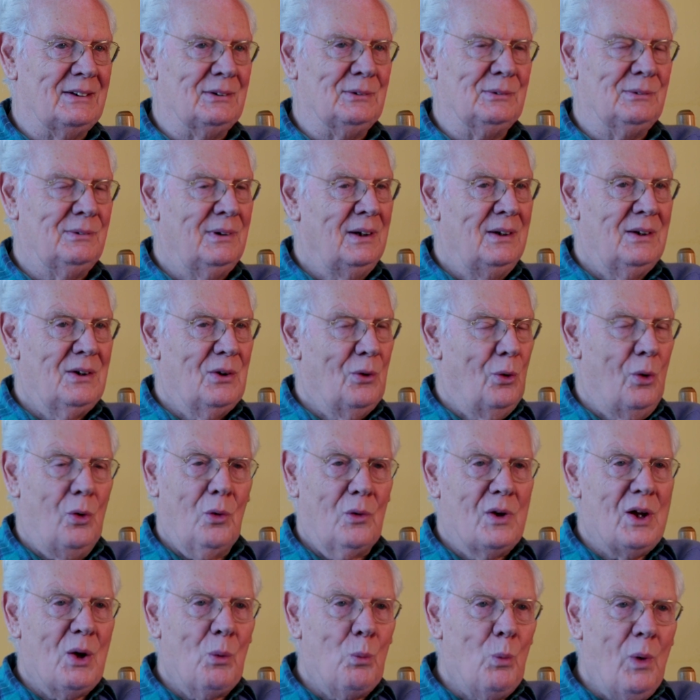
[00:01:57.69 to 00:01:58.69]
So
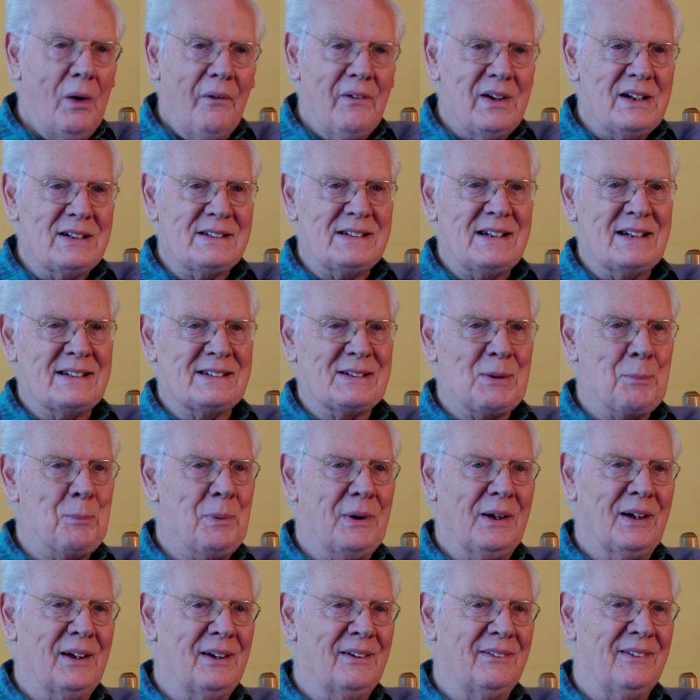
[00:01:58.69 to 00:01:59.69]
all your worries
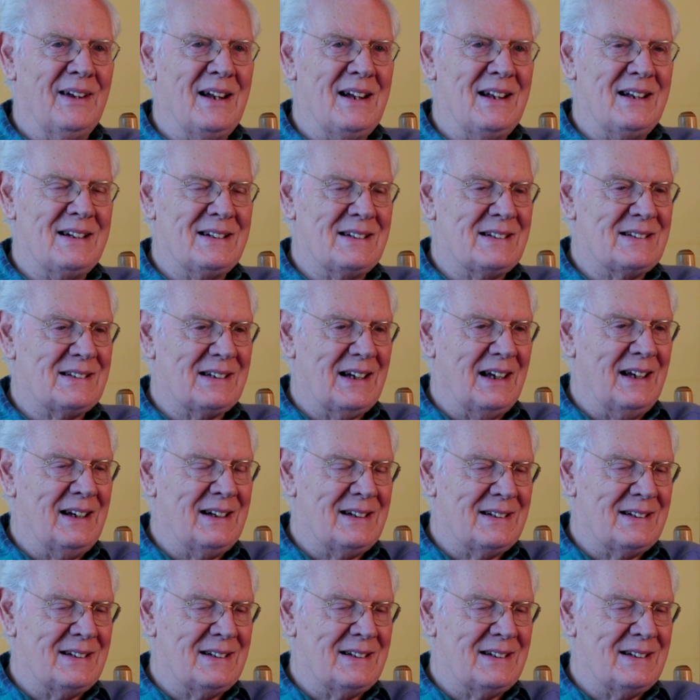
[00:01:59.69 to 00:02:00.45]
disappear, and